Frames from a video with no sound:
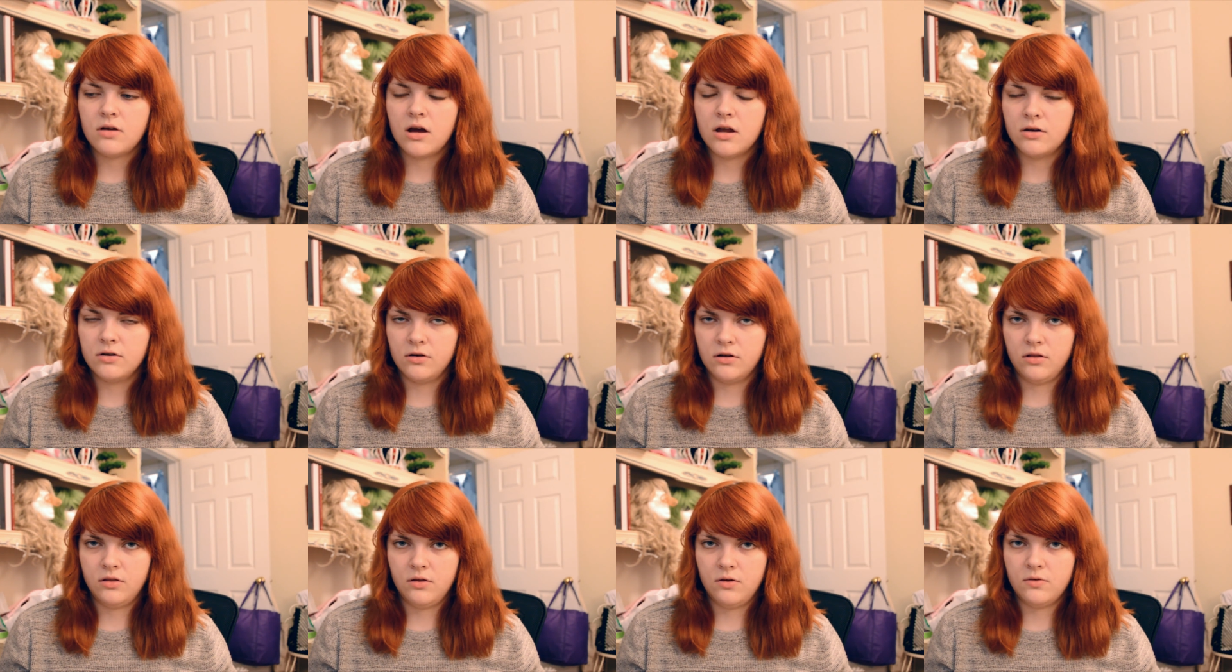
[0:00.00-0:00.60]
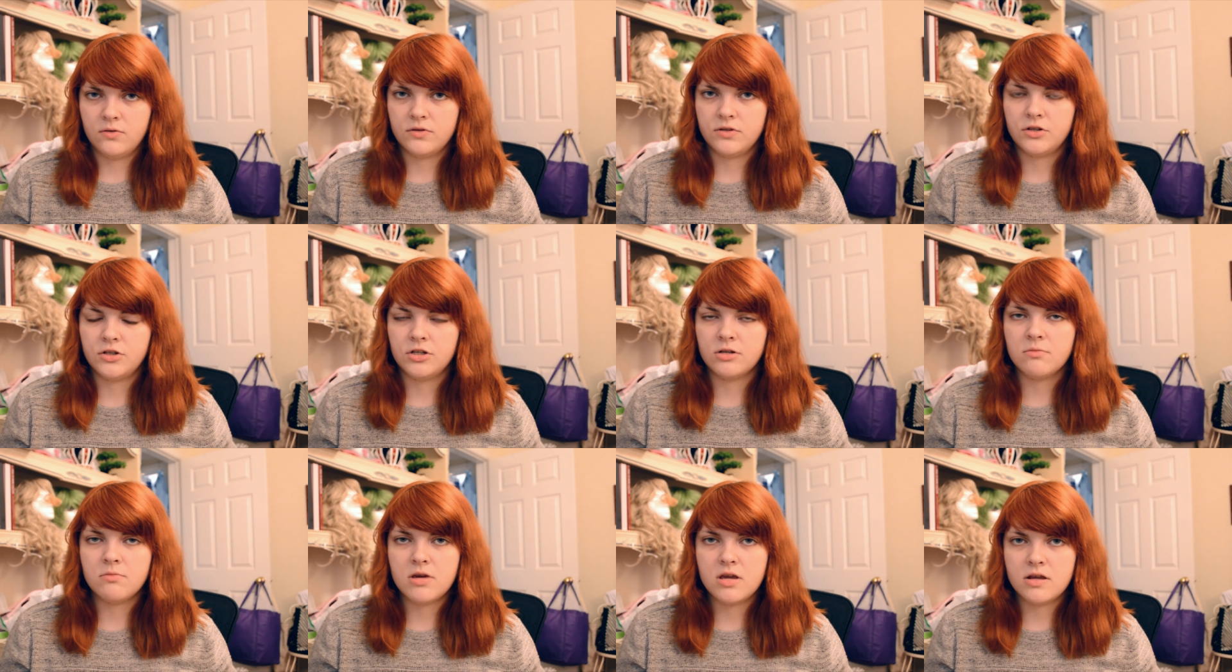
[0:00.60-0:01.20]
underclothes, a
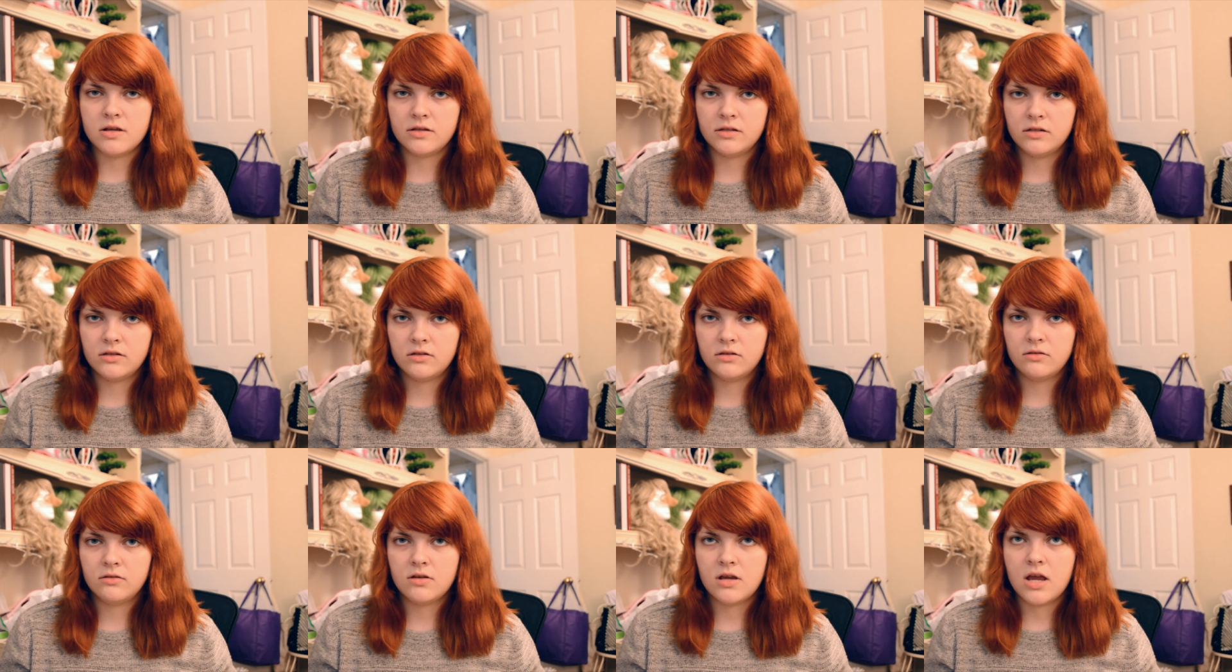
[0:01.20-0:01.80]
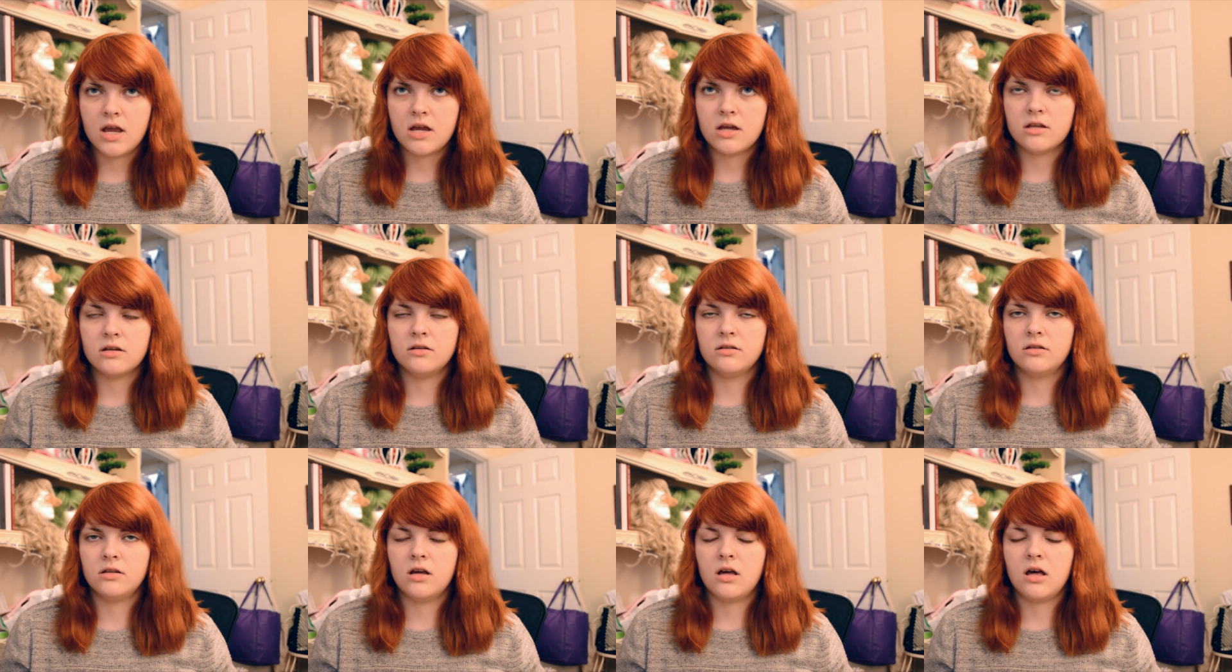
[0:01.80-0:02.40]
chemise, and